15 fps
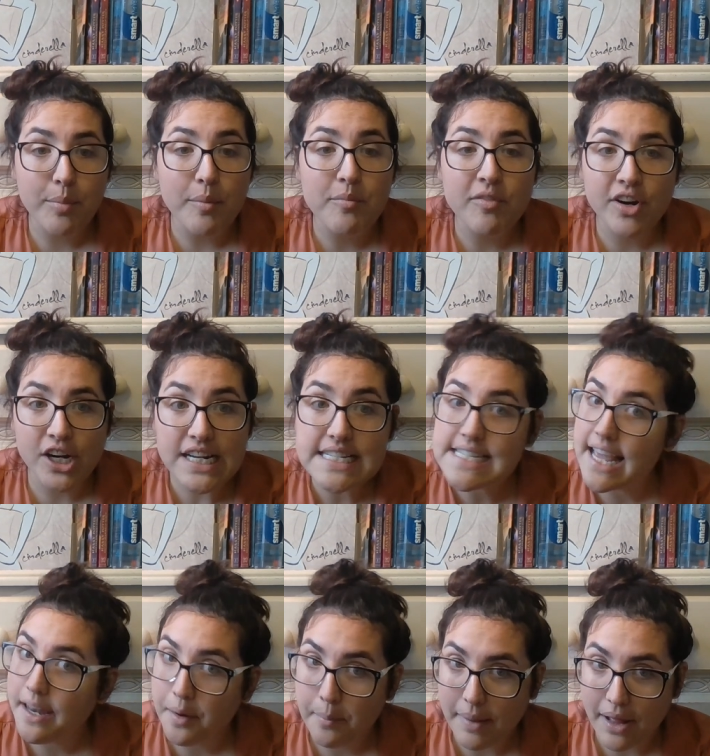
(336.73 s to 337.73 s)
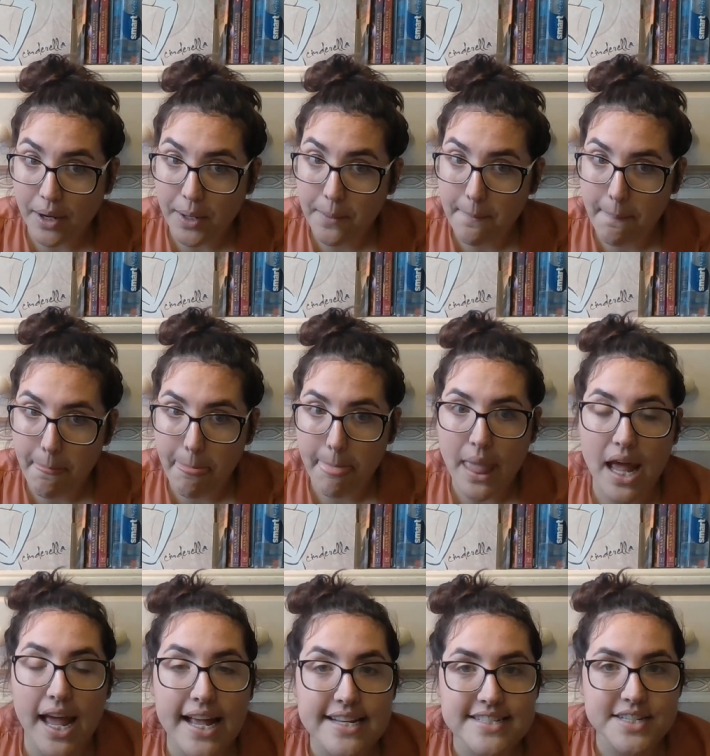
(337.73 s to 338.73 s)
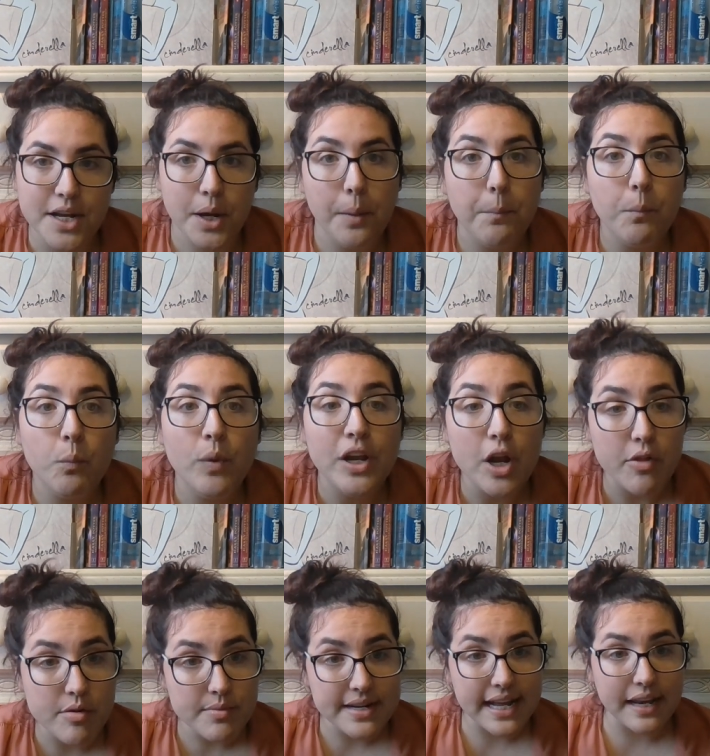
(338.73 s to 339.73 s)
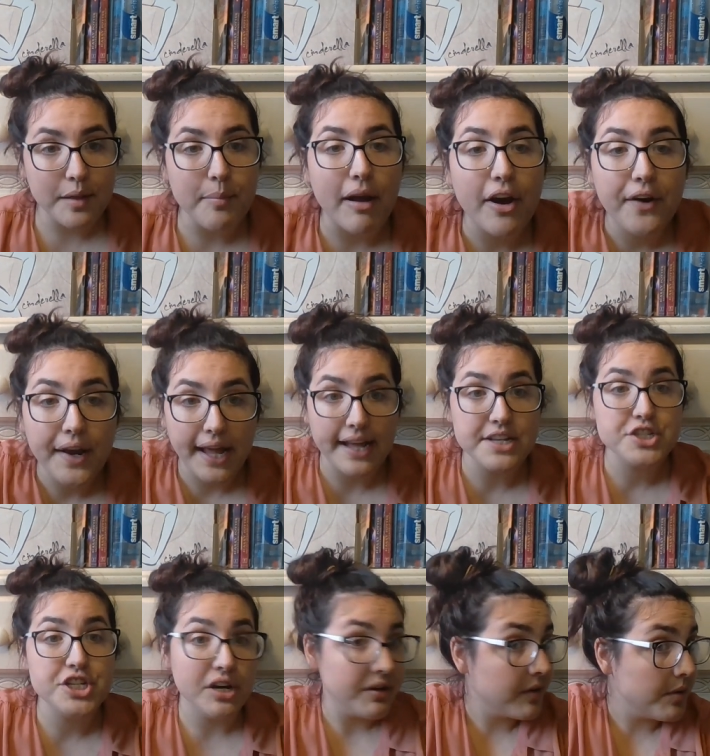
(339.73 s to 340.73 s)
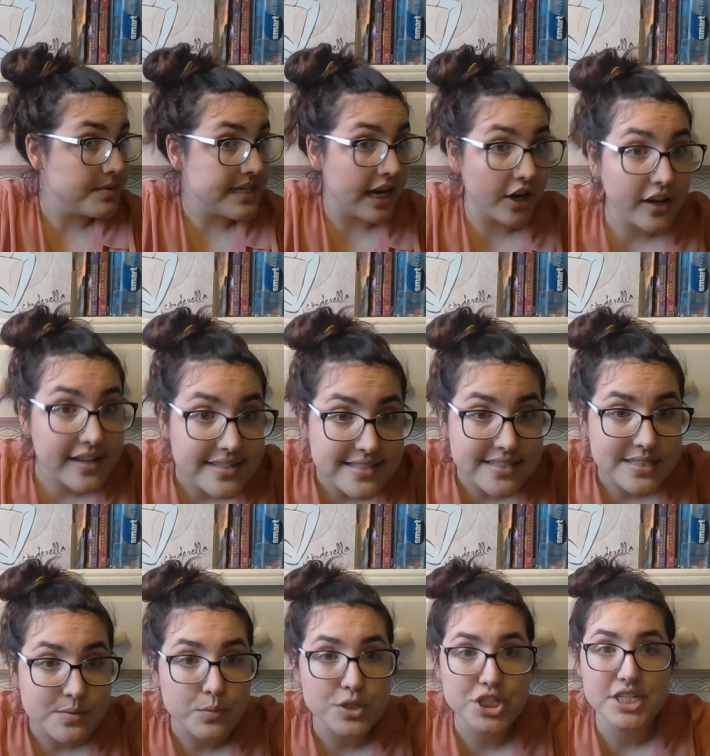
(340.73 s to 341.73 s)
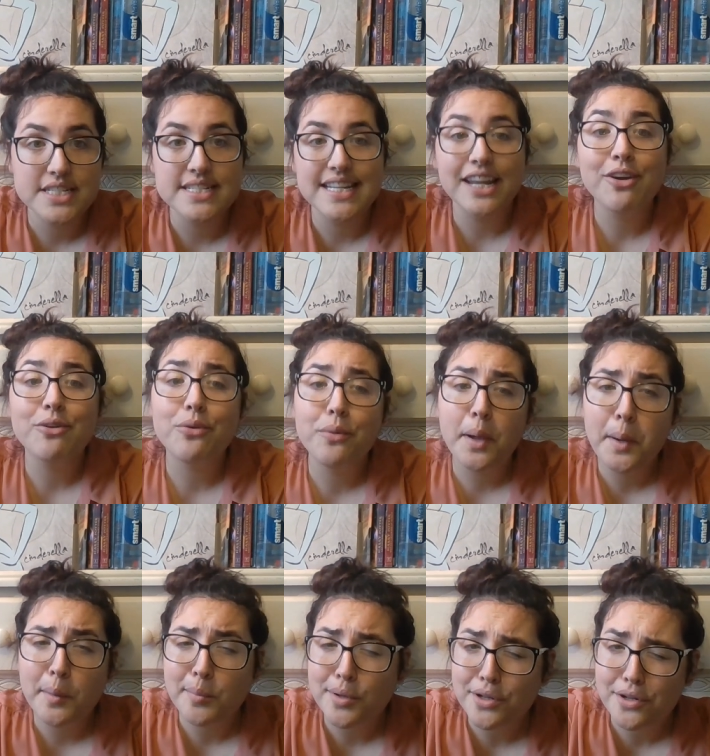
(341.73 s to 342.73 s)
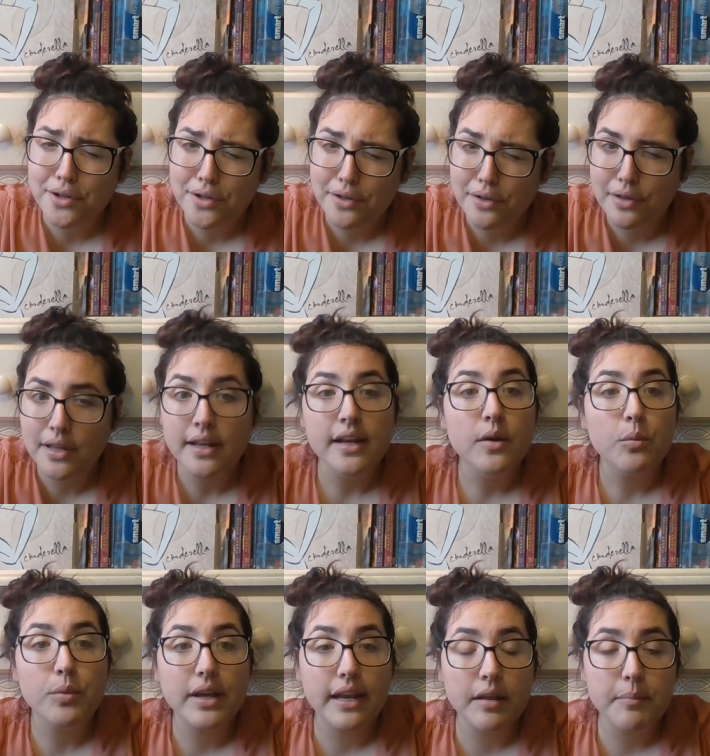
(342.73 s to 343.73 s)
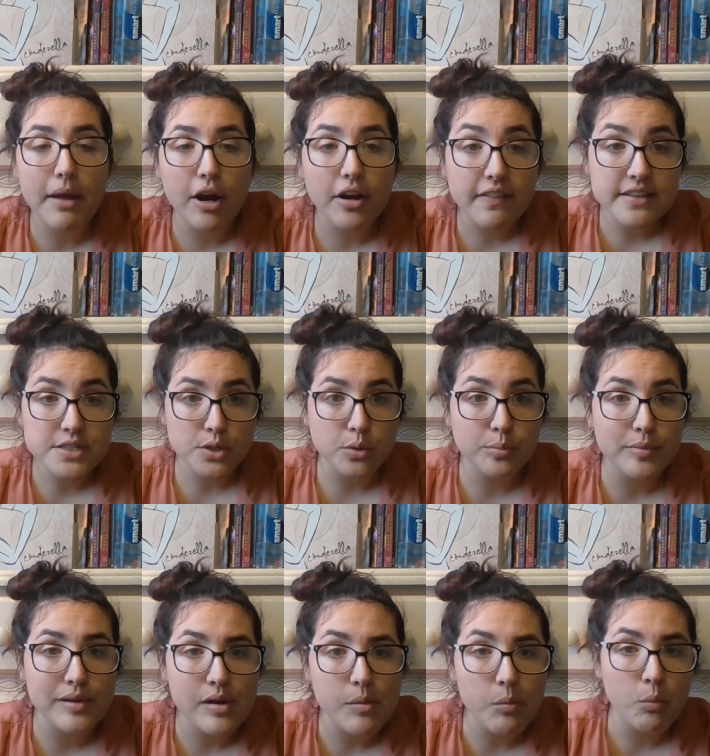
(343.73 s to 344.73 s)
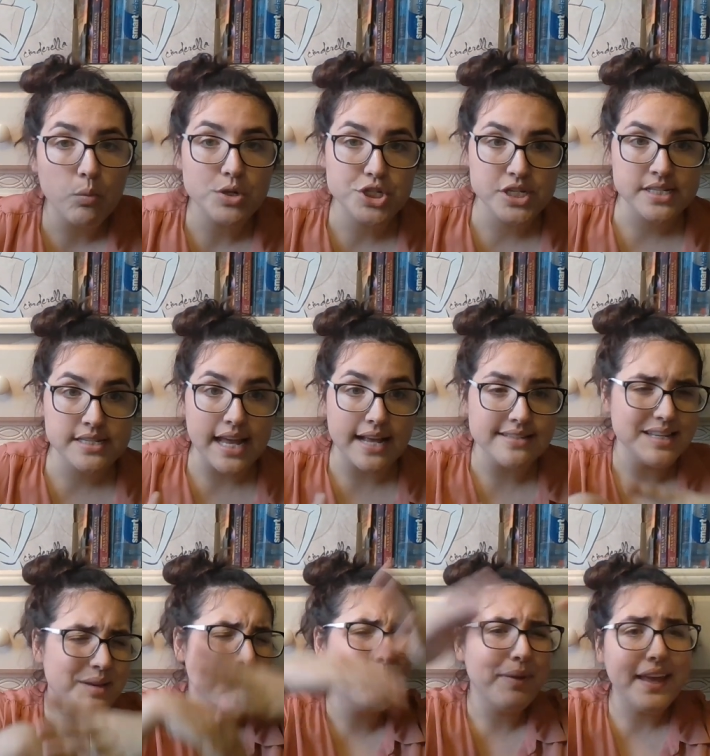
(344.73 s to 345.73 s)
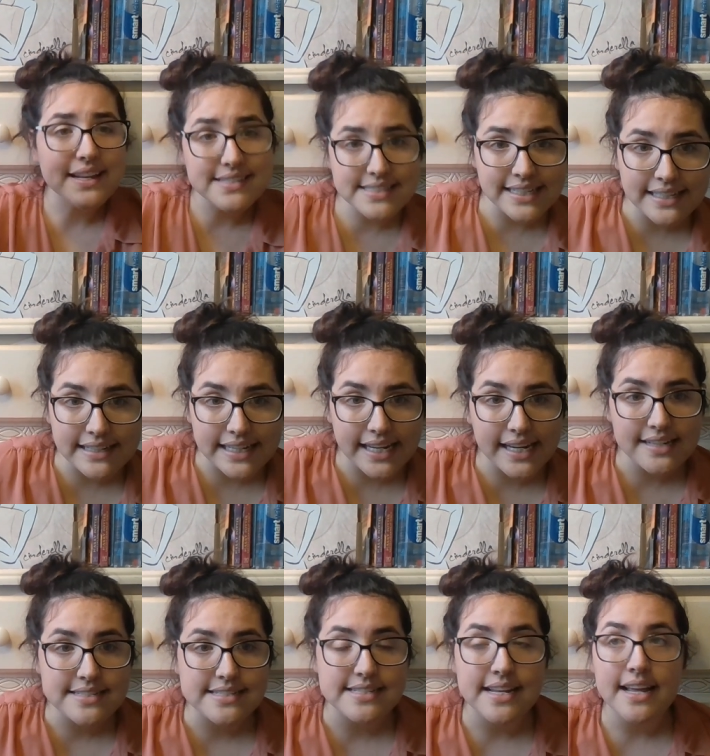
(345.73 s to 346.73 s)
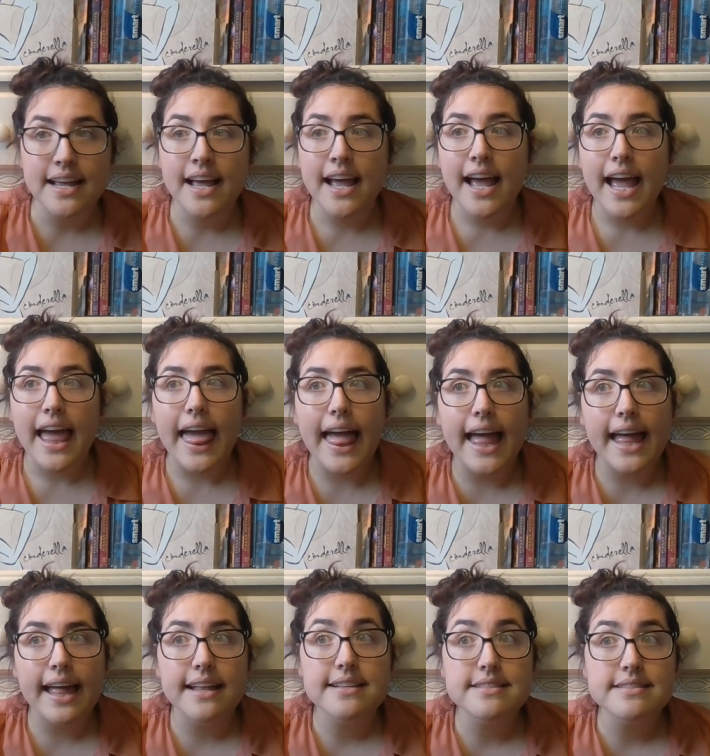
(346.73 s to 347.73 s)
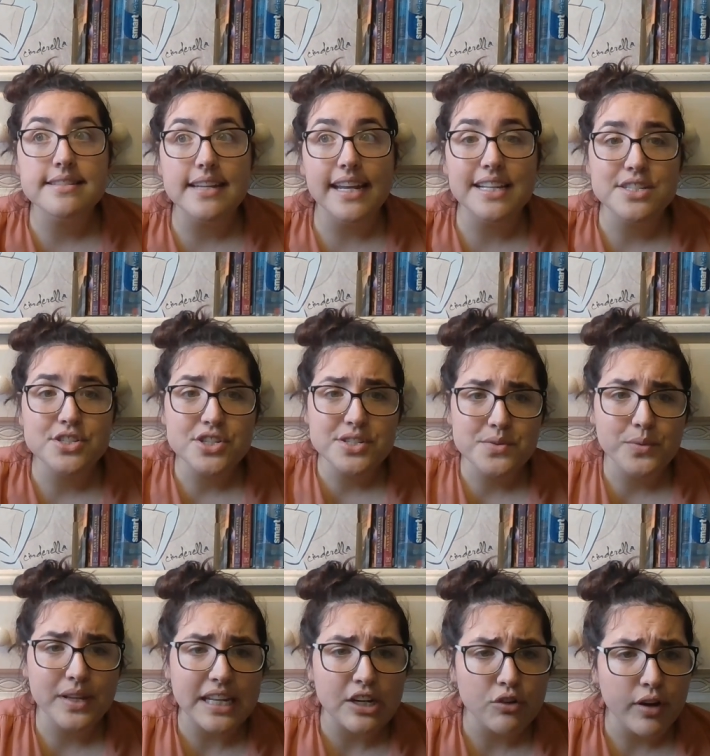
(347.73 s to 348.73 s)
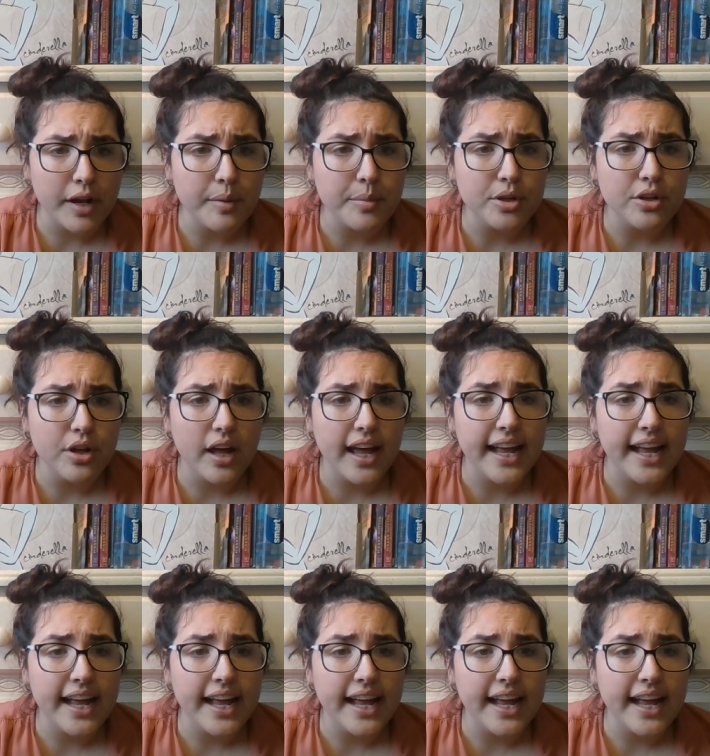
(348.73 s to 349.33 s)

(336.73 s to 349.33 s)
I'm very excited about it. And we know that we're getting married at Jericho Terrace, which is incredible. We're getting married in the Dome Room, which has like big ceilings, and it's just really incredible.